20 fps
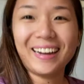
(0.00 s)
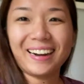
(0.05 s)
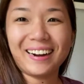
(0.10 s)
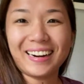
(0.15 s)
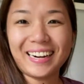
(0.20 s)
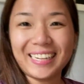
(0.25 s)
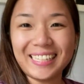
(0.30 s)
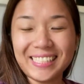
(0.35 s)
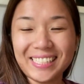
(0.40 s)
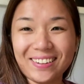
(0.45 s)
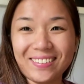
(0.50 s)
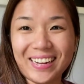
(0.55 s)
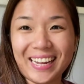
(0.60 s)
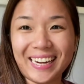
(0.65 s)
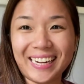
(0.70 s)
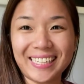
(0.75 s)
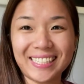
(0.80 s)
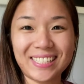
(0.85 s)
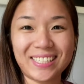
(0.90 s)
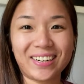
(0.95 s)
All right, let's go ahead and
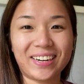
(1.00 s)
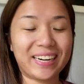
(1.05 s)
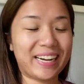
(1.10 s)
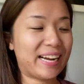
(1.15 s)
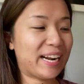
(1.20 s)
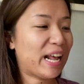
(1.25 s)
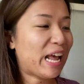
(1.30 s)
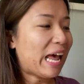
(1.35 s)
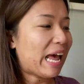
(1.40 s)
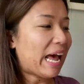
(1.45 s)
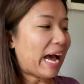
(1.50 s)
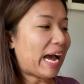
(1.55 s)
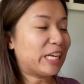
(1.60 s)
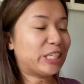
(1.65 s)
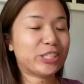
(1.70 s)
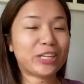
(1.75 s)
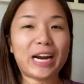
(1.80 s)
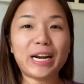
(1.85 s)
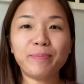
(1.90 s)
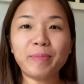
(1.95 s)
get started. I
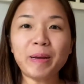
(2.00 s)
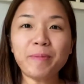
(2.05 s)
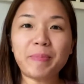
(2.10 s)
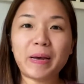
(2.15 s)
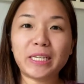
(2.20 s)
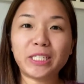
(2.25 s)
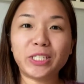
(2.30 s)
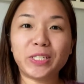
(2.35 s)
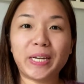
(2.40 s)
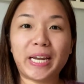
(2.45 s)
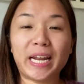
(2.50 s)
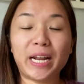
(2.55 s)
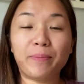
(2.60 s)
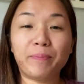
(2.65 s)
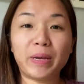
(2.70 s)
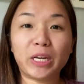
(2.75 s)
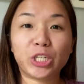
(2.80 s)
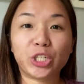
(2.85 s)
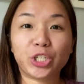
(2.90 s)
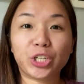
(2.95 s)
tried my best to get a
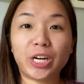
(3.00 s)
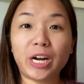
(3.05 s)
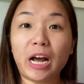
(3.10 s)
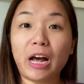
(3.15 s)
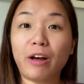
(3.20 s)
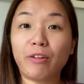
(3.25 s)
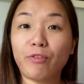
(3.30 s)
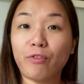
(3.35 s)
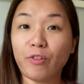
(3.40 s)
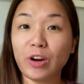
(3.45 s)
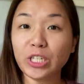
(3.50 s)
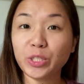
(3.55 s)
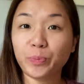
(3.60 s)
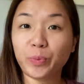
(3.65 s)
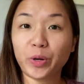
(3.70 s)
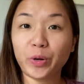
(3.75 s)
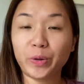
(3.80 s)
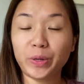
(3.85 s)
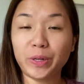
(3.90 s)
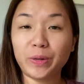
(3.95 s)
mixture of fresh
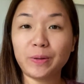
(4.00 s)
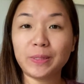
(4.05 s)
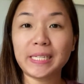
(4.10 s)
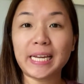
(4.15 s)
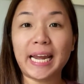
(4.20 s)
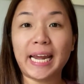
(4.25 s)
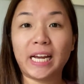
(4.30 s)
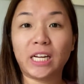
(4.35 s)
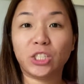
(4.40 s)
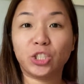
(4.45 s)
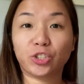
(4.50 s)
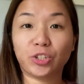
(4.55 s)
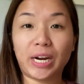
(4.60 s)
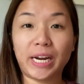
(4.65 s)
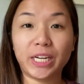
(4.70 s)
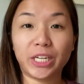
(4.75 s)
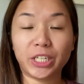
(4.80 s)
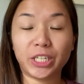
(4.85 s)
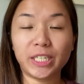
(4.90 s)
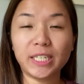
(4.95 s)
produce and dry
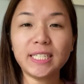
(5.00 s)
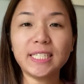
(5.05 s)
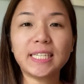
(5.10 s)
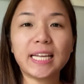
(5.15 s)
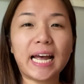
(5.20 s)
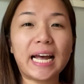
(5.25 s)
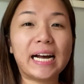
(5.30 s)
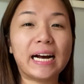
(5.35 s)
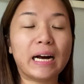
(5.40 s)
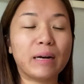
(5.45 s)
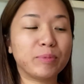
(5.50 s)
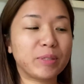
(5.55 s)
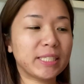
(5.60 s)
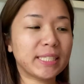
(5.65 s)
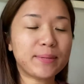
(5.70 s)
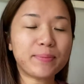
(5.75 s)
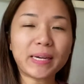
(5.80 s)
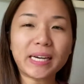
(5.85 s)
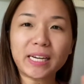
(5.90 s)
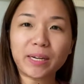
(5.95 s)
goods, just to
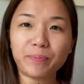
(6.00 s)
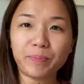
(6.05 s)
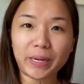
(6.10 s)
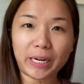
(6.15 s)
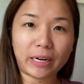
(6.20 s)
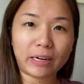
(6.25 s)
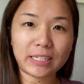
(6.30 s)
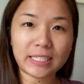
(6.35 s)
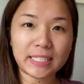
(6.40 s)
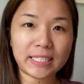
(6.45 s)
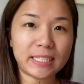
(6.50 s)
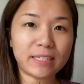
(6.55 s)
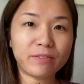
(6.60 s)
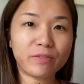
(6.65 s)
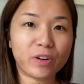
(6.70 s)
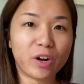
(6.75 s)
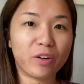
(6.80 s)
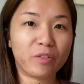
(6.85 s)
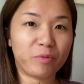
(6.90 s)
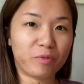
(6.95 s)
make a comparison
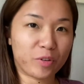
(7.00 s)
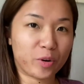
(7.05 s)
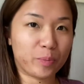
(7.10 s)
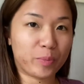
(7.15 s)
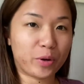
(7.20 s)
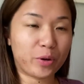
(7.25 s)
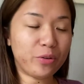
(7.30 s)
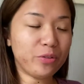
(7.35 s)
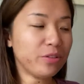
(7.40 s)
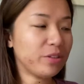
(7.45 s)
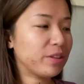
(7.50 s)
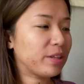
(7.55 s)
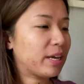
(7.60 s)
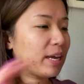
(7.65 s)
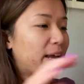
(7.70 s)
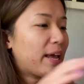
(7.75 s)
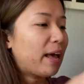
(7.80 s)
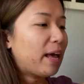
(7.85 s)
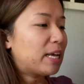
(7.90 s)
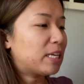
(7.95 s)
for both.
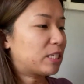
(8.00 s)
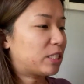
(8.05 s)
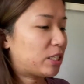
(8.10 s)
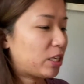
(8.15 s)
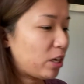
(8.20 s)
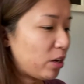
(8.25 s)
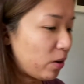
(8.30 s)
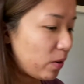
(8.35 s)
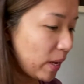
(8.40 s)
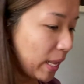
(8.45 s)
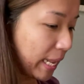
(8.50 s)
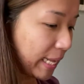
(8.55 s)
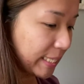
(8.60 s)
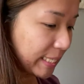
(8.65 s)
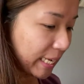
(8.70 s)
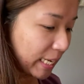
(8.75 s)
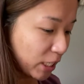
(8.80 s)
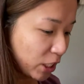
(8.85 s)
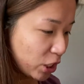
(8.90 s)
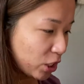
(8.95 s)
So let's
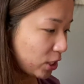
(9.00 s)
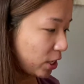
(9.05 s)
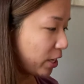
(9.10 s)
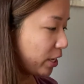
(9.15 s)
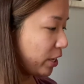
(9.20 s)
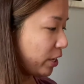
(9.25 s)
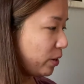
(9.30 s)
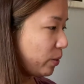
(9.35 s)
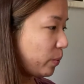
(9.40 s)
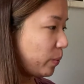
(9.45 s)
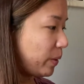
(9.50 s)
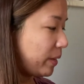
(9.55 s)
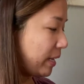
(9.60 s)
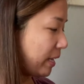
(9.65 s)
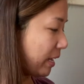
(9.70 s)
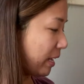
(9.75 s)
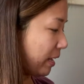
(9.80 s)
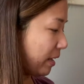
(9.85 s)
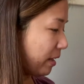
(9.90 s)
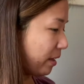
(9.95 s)
get started
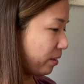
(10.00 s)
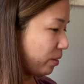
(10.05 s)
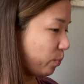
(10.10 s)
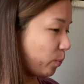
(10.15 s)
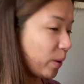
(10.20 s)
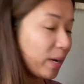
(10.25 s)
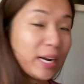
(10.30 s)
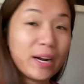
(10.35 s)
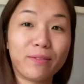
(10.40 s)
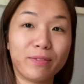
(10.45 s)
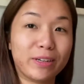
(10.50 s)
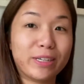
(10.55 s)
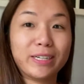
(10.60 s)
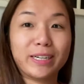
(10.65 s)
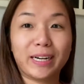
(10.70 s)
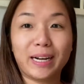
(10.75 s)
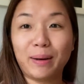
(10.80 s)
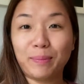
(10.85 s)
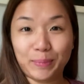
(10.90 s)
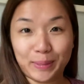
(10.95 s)
with whatever
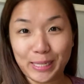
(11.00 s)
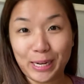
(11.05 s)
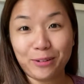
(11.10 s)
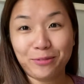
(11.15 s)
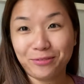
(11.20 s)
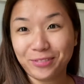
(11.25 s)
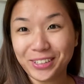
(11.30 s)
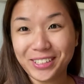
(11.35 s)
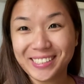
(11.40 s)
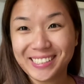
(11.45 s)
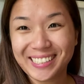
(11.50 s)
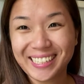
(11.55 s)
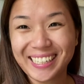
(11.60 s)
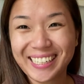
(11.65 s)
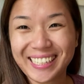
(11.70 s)
comes out first.